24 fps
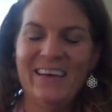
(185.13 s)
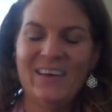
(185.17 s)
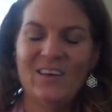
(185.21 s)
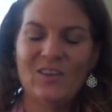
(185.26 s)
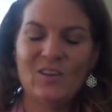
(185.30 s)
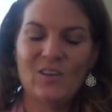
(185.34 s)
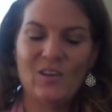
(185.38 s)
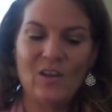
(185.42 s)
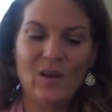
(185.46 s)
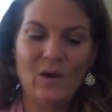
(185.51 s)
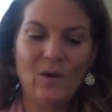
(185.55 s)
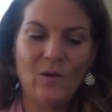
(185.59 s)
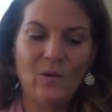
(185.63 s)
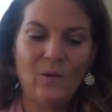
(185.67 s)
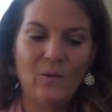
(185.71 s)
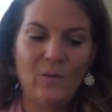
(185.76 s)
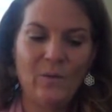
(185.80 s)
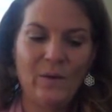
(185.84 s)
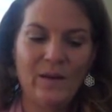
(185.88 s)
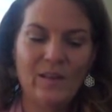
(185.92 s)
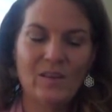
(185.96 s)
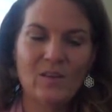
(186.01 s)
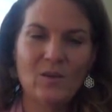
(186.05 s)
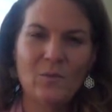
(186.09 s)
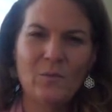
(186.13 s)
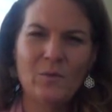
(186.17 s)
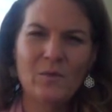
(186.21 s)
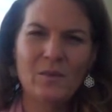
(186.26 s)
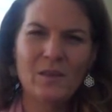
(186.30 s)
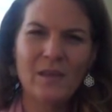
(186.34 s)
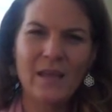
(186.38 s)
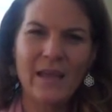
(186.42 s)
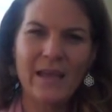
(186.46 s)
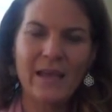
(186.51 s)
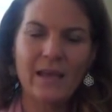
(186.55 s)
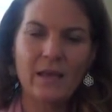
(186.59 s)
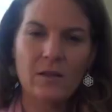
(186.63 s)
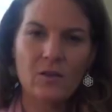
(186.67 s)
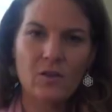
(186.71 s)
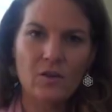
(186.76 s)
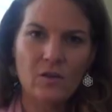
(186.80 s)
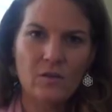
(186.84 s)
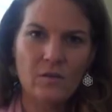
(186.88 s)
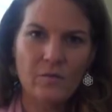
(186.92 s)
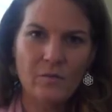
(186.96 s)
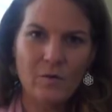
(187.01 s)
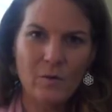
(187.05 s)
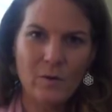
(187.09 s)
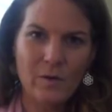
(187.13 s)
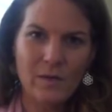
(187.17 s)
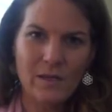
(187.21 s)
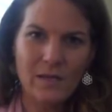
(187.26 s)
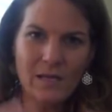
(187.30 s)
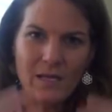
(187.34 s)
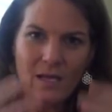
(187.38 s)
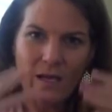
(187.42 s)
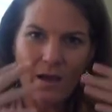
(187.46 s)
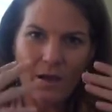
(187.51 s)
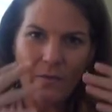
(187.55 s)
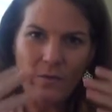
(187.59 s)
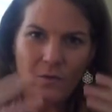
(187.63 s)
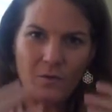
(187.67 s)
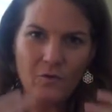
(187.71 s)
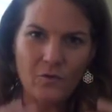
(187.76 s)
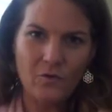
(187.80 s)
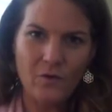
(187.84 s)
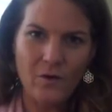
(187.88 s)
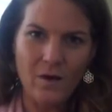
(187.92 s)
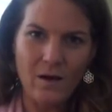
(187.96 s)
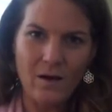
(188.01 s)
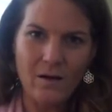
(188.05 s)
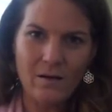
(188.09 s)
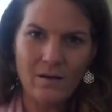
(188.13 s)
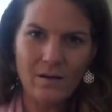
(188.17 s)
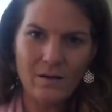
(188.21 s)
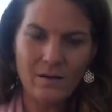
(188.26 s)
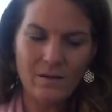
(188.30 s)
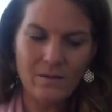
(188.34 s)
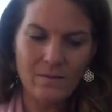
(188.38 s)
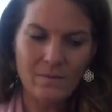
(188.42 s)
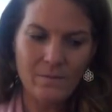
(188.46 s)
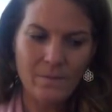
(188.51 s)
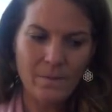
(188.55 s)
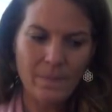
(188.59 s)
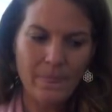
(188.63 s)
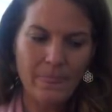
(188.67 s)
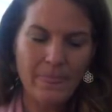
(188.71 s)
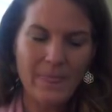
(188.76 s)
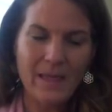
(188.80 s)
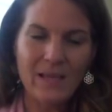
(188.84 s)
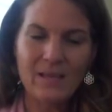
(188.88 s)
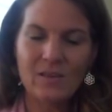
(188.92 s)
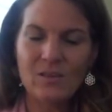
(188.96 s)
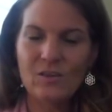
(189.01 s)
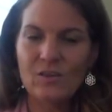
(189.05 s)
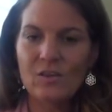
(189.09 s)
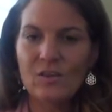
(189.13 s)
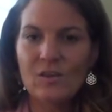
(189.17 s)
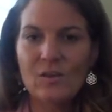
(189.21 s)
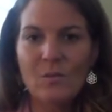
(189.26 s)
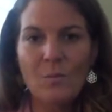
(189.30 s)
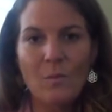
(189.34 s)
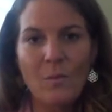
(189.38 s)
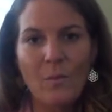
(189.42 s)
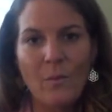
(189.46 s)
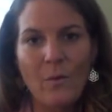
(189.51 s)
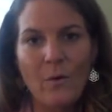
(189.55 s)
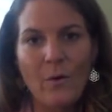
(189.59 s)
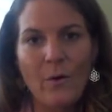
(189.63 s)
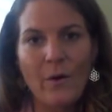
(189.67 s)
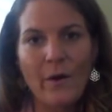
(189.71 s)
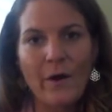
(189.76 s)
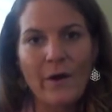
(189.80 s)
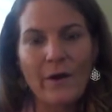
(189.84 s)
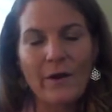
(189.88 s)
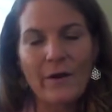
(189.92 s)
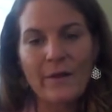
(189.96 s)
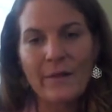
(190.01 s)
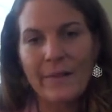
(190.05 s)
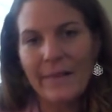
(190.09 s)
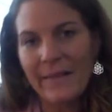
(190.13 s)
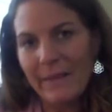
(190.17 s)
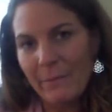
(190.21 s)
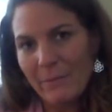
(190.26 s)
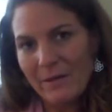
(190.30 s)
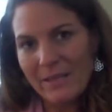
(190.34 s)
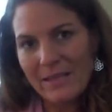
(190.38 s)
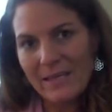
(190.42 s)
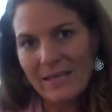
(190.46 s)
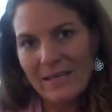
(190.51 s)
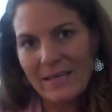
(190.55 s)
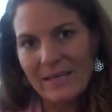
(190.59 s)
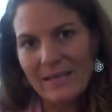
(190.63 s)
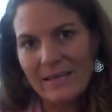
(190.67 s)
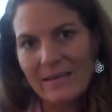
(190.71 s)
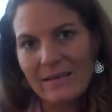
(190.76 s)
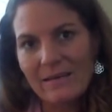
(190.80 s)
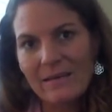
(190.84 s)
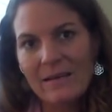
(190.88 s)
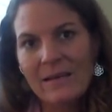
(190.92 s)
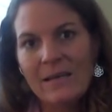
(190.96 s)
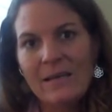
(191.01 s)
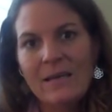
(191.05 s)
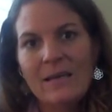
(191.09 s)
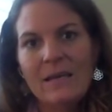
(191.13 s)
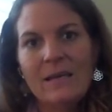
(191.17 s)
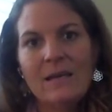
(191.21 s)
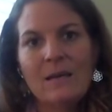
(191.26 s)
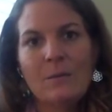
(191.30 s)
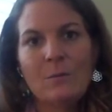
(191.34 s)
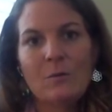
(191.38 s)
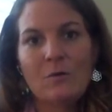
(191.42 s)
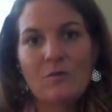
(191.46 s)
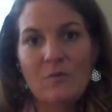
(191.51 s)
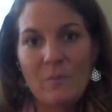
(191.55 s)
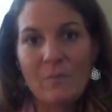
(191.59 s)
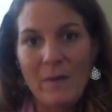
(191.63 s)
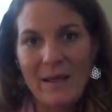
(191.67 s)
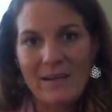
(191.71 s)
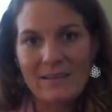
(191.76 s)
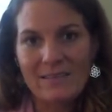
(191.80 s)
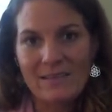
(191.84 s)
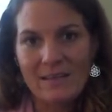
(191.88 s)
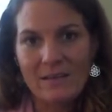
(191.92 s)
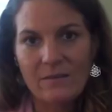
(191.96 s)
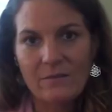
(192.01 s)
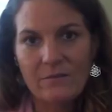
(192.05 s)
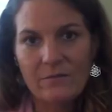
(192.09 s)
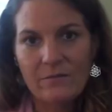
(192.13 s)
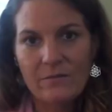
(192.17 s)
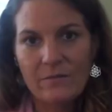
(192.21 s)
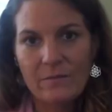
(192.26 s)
So it's almost like just focusing on the trunk is just a more limited perspective